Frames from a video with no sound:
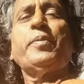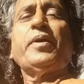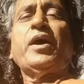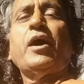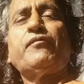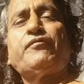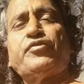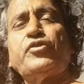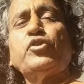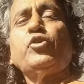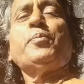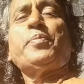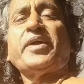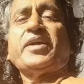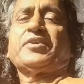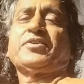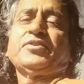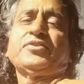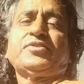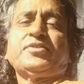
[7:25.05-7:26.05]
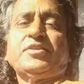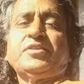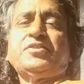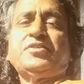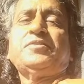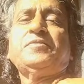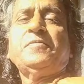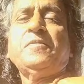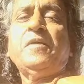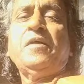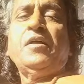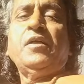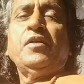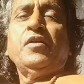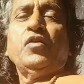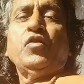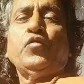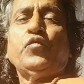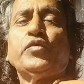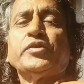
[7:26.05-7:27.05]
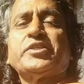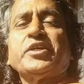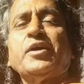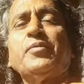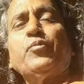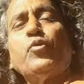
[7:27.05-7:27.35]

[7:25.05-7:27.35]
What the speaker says: a few practices which are